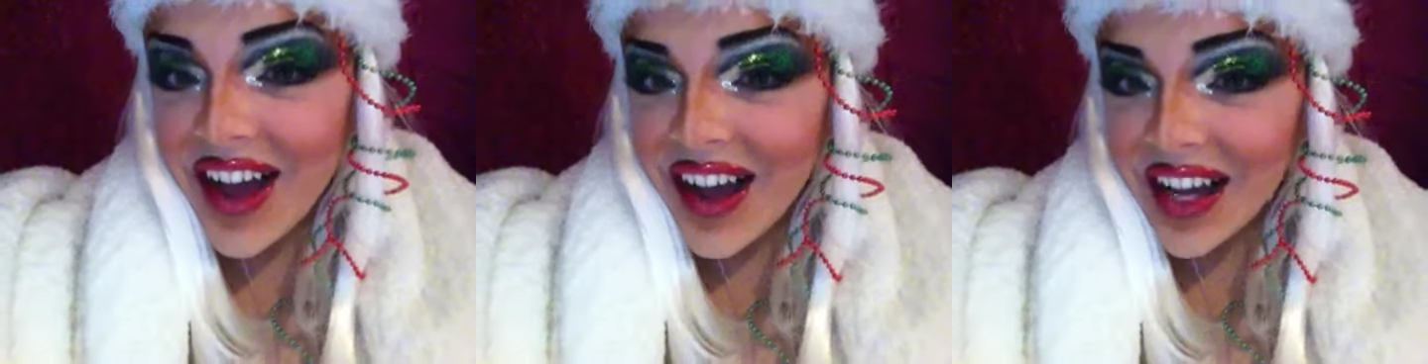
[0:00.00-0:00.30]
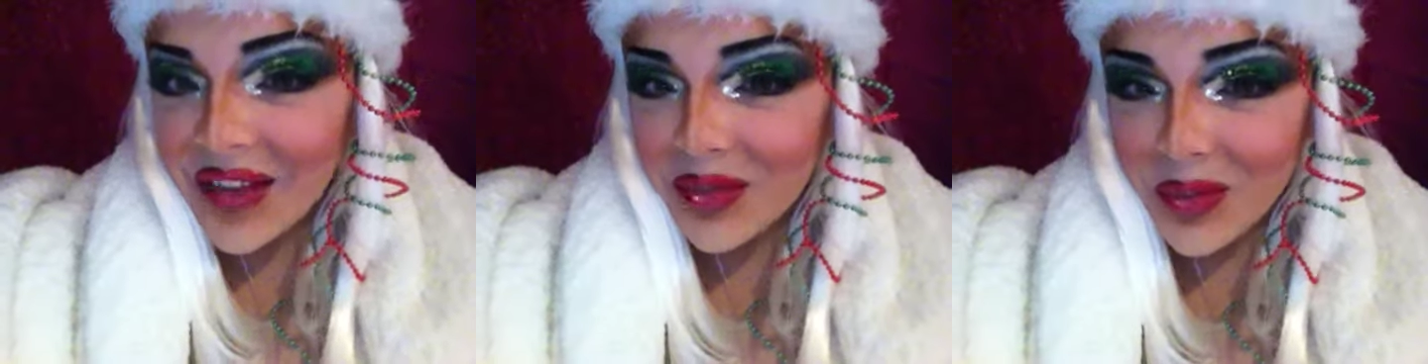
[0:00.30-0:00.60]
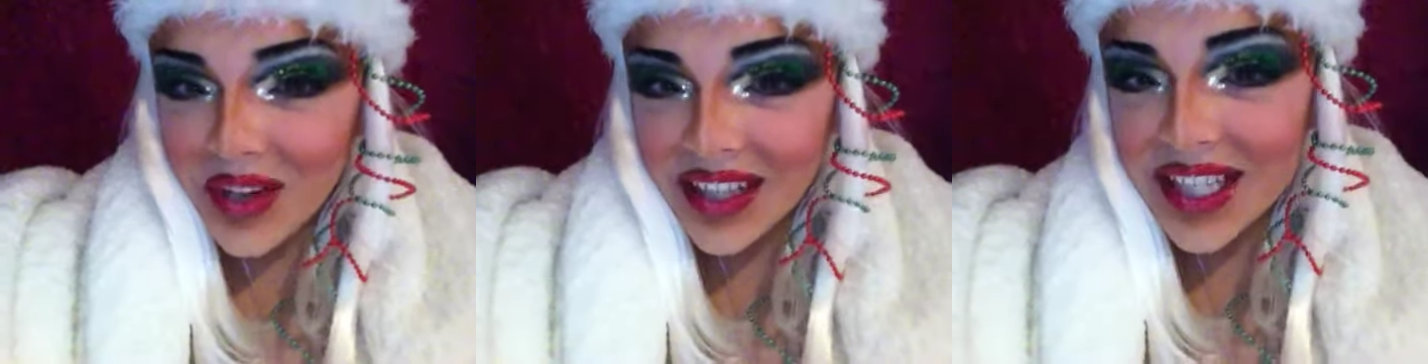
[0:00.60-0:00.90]
Hi
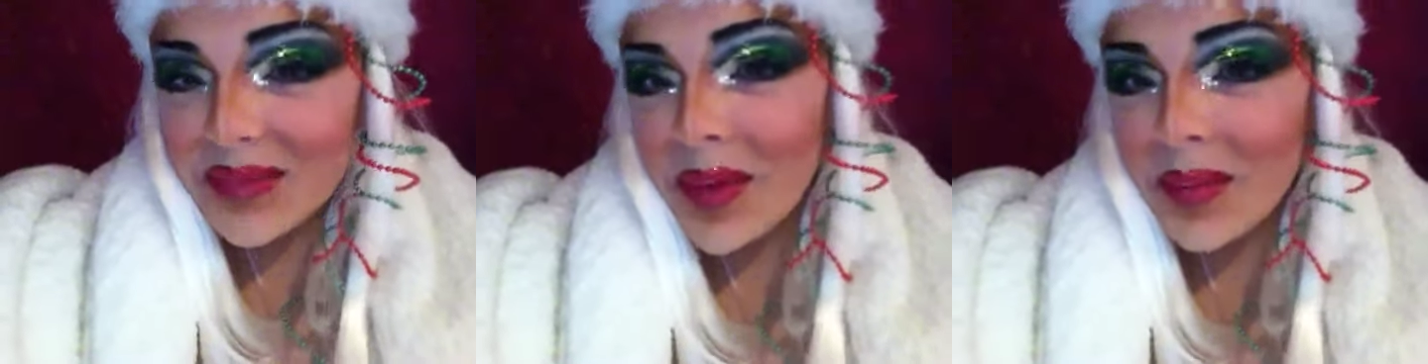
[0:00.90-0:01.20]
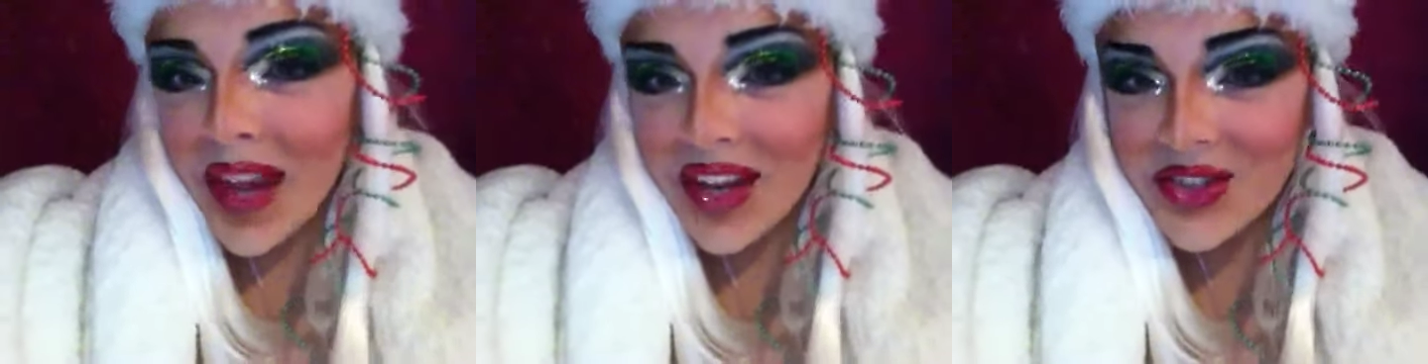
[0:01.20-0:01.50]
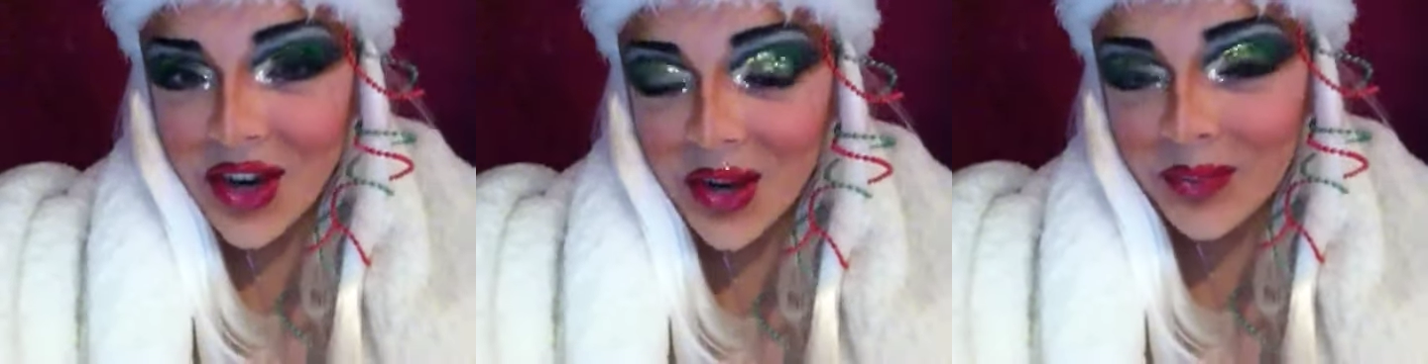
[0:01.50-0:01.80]
everyone, it's me
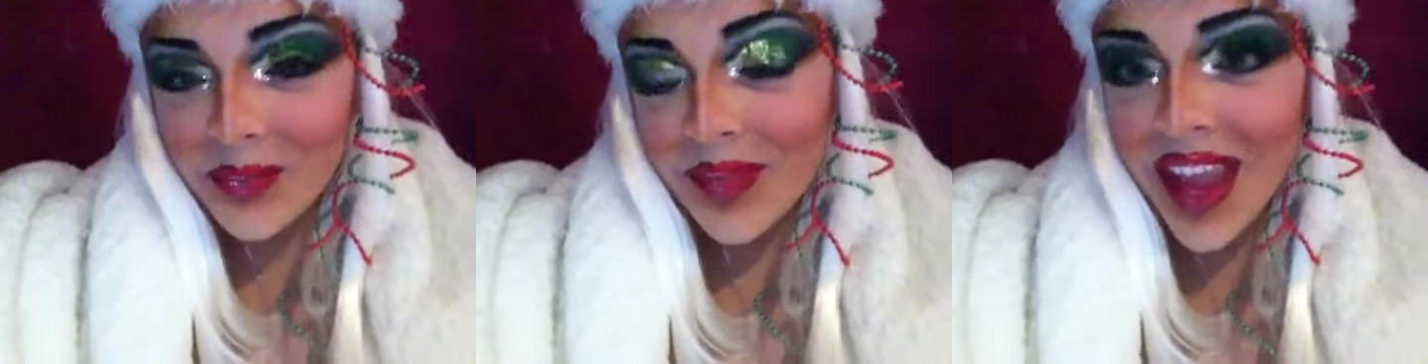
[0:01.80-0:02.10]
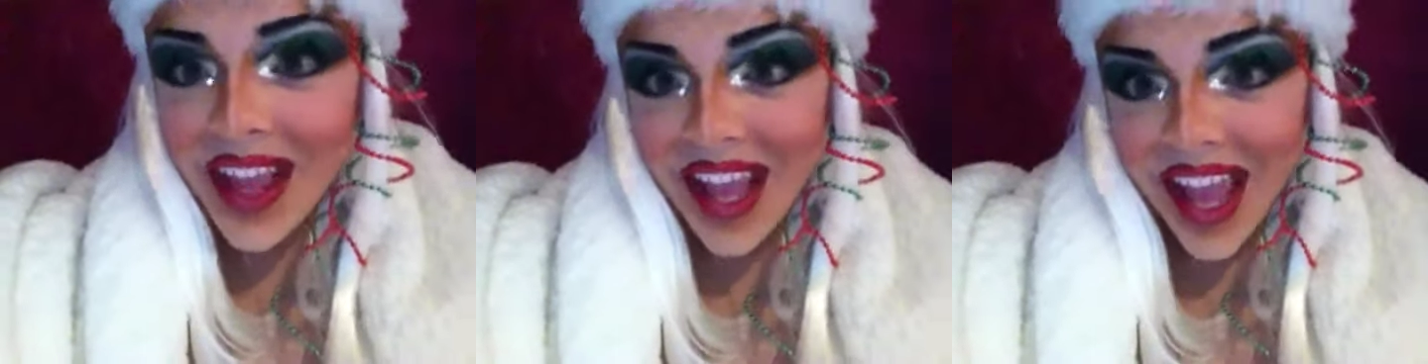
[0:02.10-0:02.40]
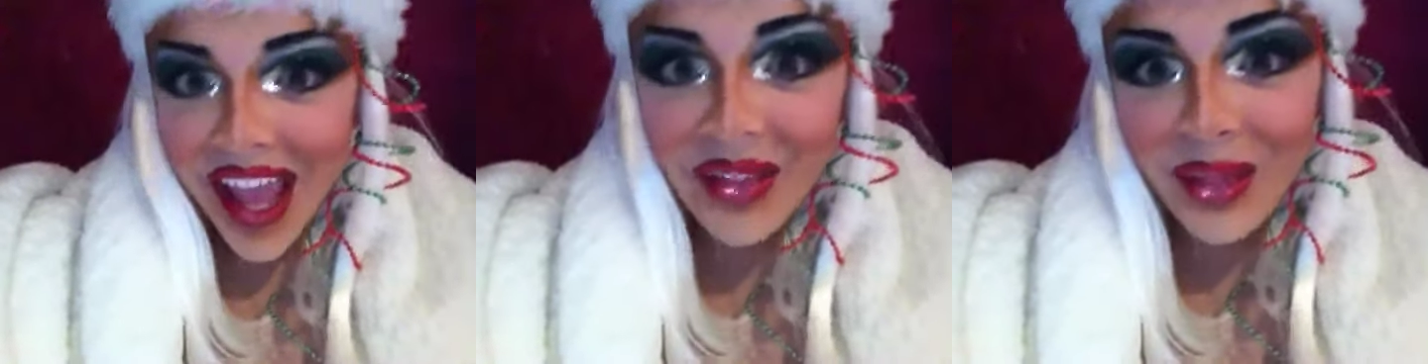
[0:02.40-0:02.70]
Pedro,
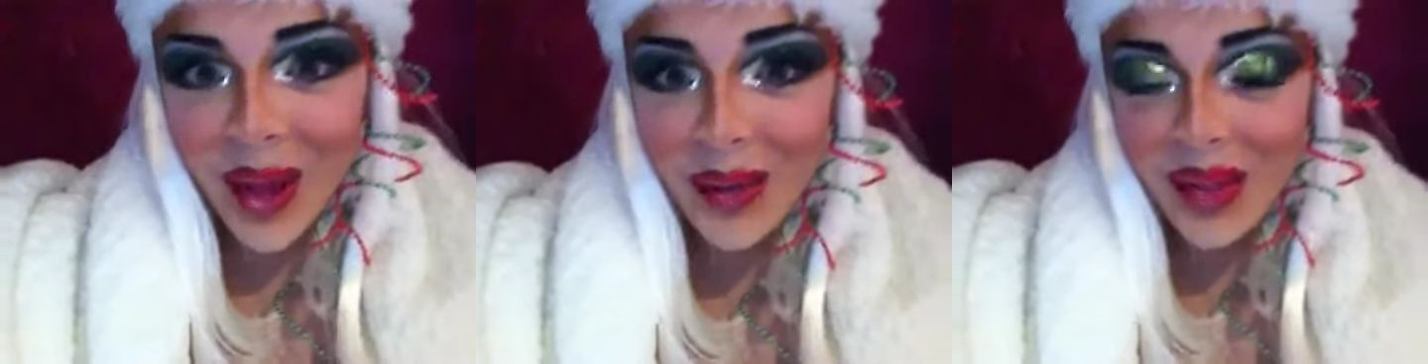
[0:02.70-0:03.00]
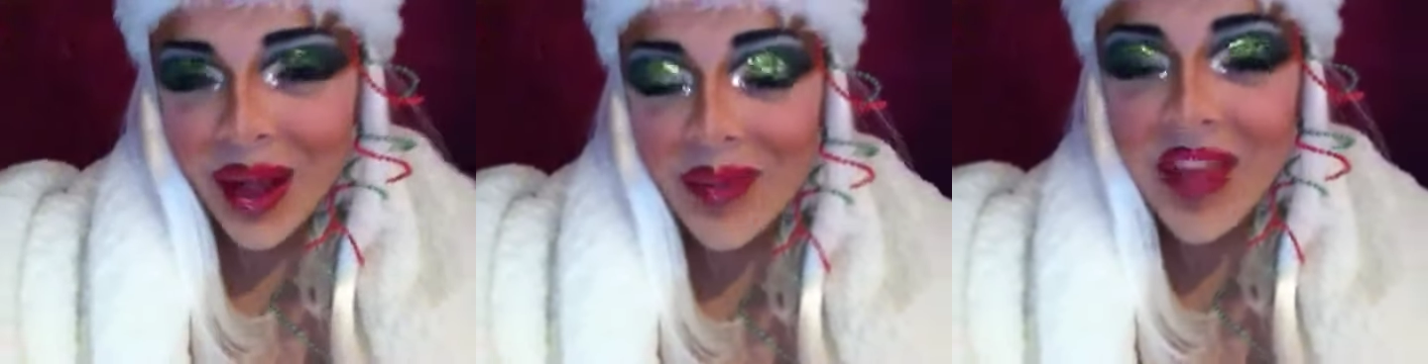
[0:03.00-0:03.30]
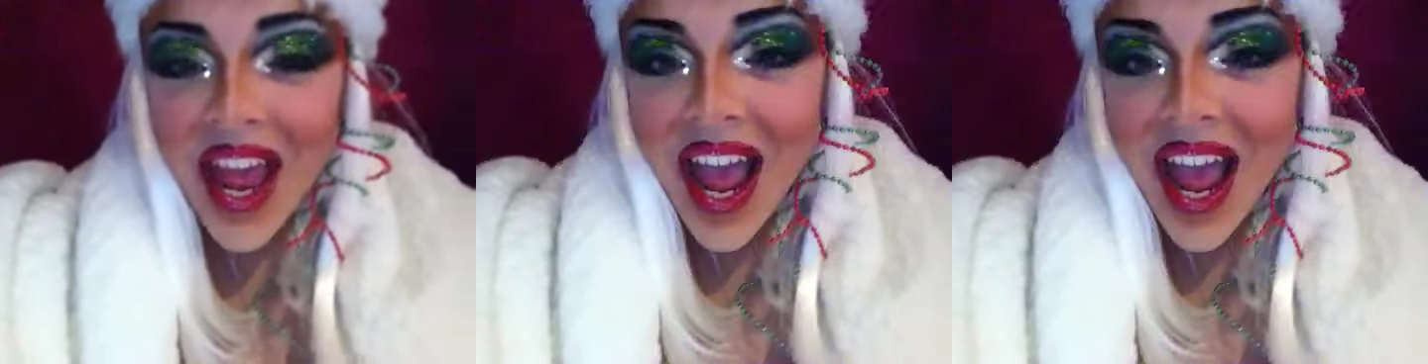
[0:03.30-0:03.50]
aka Lola,